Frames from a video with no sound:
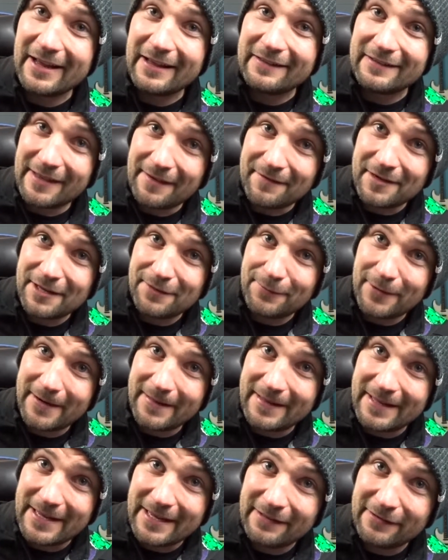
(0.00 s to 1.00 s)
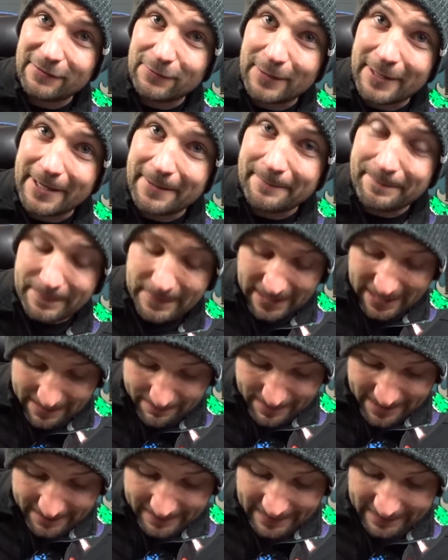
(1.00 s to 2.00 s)
17th fret of the E string and I
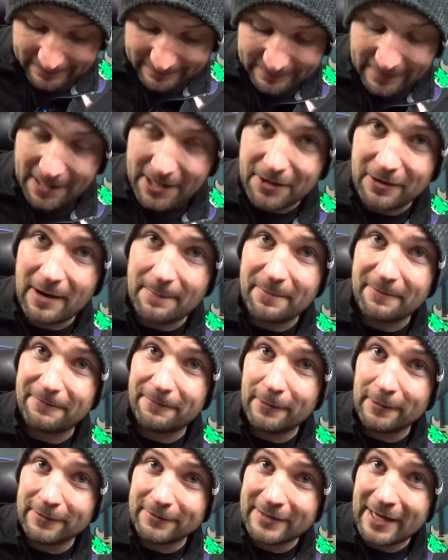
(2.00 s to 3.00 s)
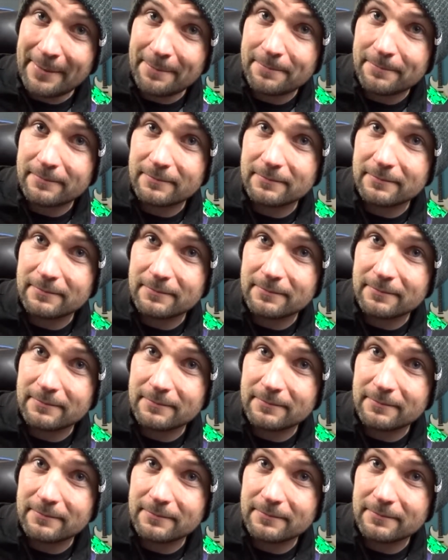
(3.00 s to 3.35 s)
bend that sucker up a full step,